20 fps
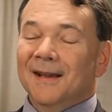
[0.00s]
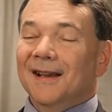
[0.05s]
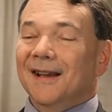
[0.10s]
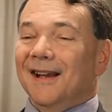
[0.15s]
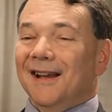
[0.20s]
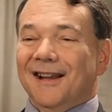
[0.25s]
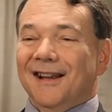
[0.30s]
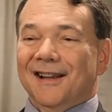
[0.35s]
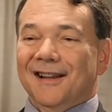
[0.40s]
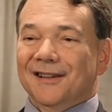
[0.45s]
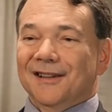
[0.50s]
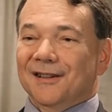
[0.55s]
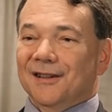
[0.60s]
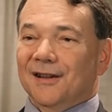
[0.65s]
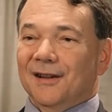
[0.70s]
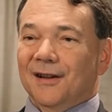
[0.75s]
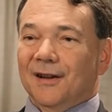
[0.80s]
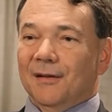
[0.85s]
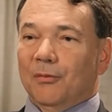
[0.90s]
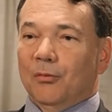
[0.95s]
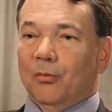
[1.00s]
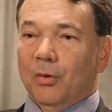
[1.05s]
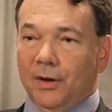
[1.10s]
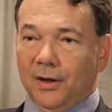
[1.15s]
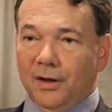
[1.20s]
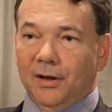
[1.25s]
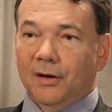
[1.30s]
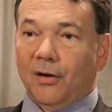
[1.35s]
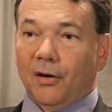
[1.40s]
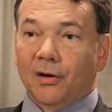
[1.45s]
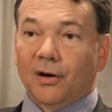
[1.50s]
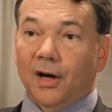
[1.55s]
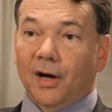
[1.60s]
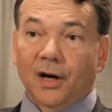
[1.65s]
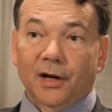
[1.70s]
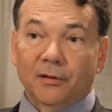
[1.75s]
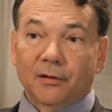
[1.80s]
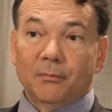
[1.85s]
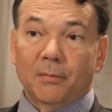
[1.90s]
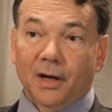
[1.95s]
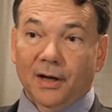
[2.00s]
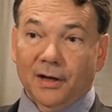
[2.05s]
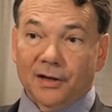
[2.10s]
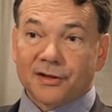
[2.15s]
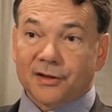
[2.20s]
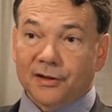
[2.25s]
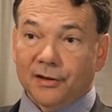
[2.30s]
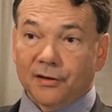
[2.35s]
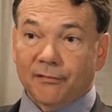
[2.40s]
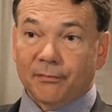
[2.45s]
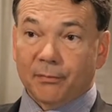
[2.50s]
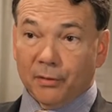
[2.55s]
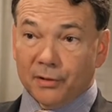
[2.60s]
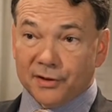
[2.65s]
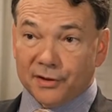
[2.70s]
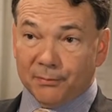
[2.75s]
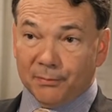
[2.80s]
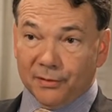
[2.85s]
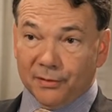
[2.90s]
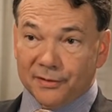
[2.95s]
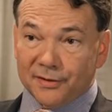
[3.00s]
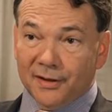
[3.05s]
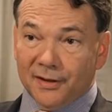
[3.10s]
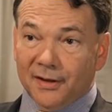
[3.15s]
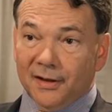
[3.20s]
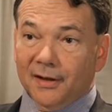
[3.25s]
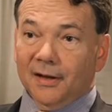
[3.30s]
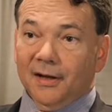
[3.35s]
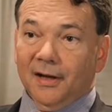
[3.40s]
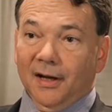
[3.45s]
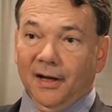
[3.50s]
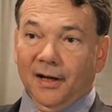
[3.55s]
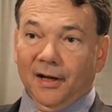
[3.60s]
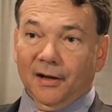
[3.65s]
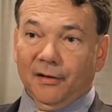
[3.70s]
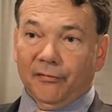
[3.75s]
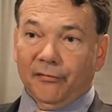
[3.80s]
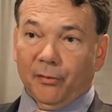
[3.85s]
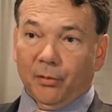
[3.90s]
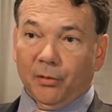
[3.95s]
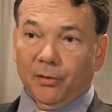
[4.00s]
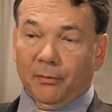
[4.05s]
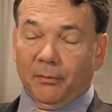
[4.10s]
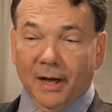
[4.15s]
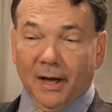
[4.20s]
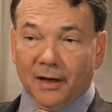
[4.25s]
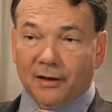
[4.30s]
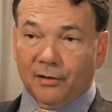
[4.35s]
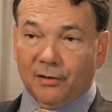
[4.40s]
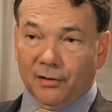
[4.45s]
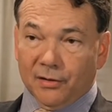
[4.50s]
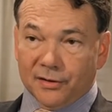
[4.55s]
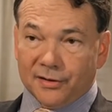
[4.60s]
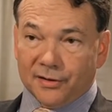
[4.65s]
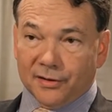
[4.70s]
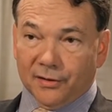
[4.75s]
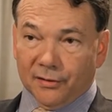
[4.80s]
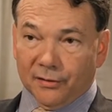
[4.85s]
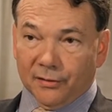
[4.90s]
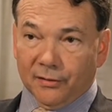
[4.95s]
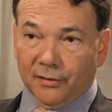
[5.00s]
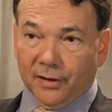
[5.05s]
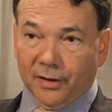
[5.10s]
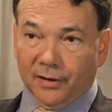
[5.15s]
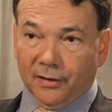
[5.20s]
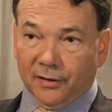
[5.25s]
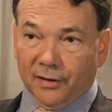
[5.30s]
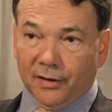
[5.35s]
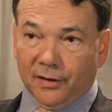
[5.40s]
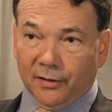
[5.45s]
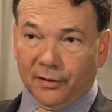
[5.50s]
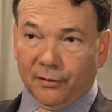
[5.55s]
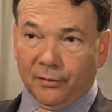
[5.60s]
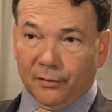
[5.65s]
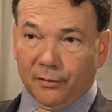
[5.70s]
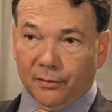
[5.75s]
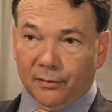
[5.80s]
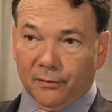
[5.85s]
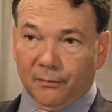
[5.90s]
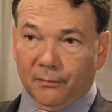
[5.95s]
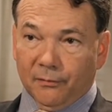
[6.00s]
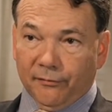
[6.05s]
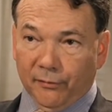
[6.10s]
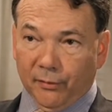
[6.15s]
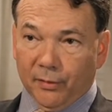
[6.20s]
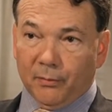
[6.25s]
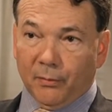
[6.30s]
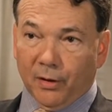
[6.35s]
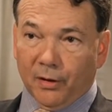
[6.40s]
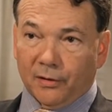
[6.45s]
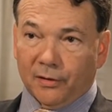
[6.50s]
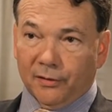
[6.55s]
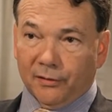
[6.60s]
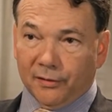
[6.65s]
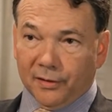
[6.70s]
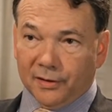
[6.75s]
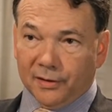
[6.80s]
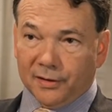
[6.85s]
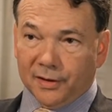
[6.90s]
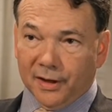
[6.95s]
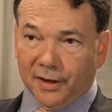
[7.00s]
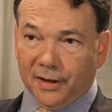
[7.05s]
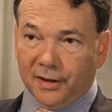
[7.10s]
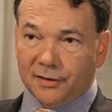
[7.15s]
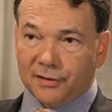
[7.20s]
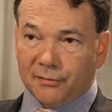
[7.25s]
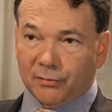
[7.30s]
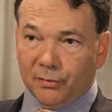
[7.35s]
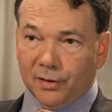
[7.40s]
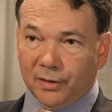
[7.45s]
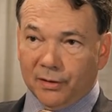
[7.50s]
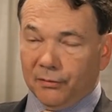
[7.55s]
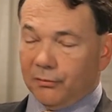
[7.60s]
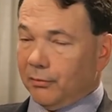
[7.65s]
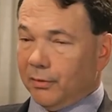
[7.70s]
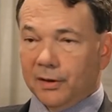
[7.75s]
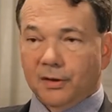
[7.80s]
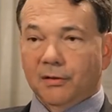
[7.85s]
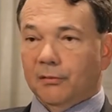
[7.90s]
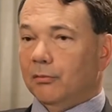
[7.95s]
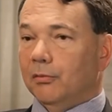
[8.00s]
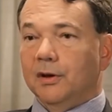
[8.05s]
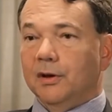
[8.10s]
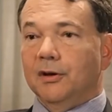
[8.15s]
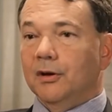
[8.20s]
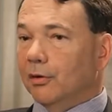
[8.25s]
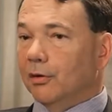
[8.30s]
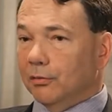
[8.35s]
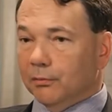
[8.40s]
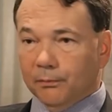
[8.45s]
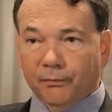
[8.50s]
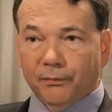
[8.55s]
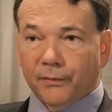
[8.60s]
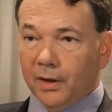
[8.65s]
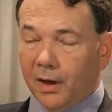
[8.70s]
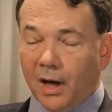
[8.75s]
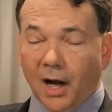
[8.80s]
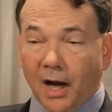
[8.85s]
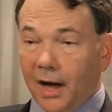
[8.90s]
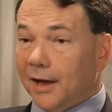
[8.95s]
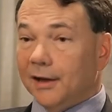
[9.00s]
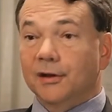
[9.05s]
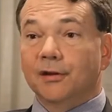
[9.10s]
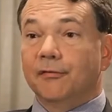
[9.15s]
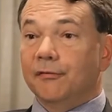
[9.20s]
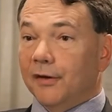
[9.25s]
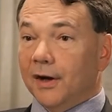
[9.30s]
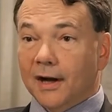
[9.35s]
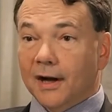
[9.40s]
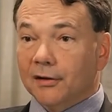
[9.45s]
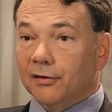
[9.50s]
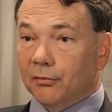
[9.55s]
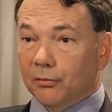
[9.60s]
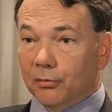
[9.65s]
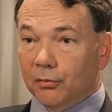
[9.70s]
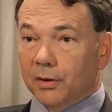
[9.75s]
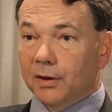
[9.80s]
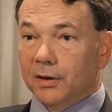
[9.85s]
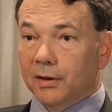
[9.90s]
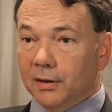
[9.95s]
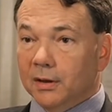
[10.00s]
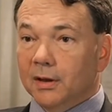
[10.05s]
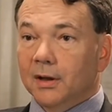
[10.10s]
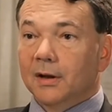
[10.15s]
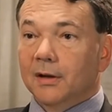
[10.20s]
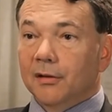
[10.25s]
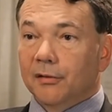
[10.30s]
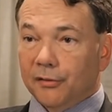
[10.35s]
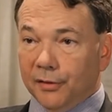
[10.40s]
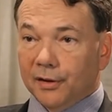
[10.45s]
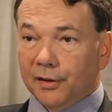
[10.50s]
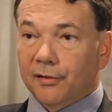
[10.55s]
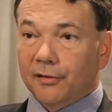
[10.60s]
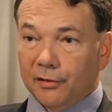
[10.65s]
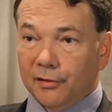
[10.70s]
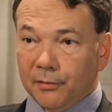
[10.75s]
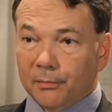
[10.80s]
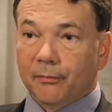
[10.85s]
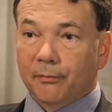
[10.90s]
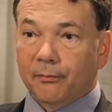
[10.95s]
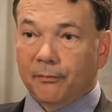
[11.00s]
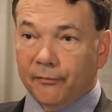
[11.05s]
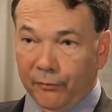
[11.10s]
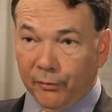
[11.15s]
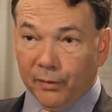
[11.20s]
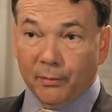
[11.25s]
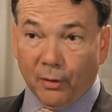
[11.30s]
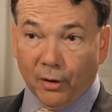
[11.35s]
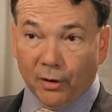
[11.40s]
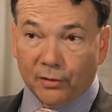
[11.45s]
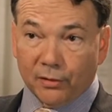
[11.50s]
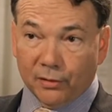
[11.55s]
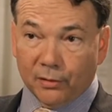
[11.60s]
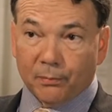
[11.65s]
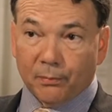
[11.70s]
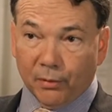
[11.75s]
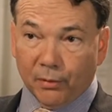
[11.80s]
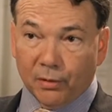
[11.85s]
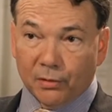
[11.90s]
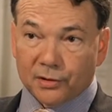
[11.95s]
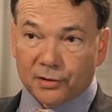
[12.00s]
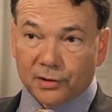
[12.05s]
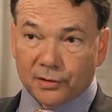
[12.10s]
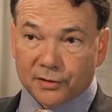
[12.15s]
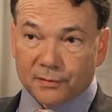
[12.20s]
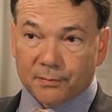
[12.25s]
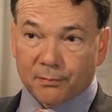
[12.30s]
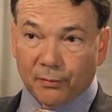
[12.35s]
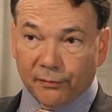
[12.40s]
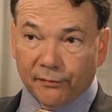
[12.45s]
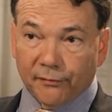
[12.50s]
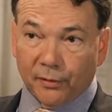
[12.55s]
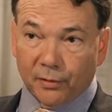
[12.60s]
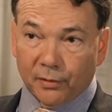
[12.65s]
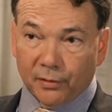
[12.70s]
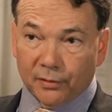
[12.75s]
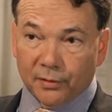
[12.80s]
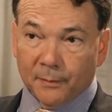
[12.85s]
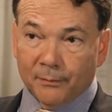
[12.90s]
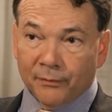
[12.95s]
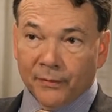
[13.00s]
And we are guided by a set of principles. And for the Mackinac Center and other free market think tanks, we don't hide the fact that we think that a free market approach is preferred.